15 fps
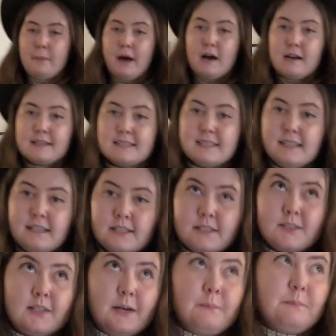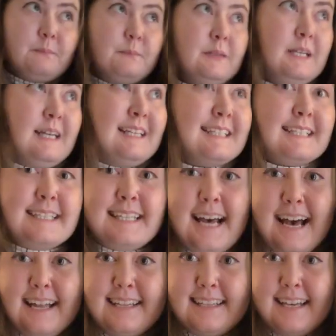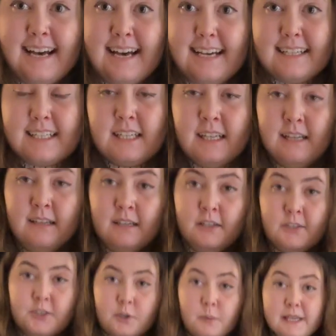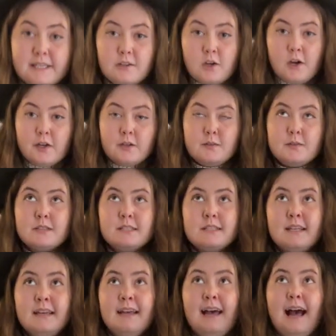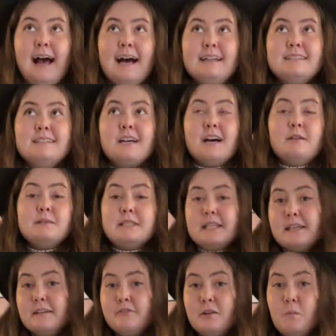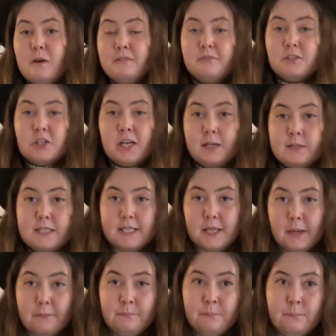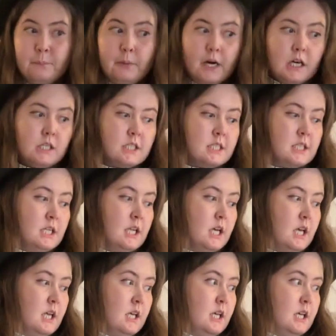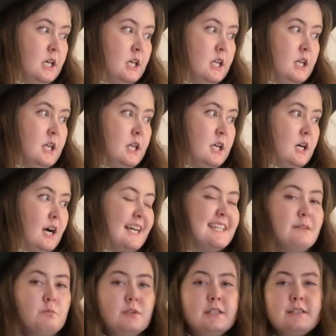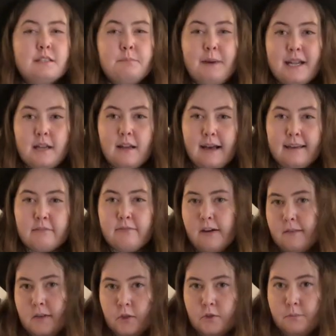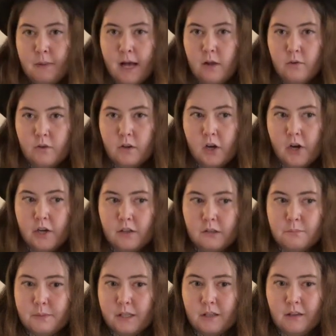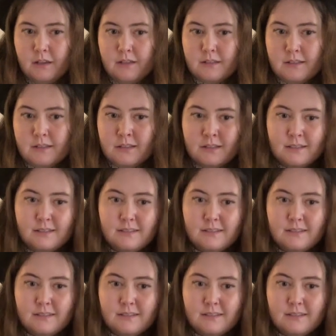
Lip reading: past this stand that had tweed coats, and I was looking for one for Charleston, but I didn't want to spend like £500 on a coat because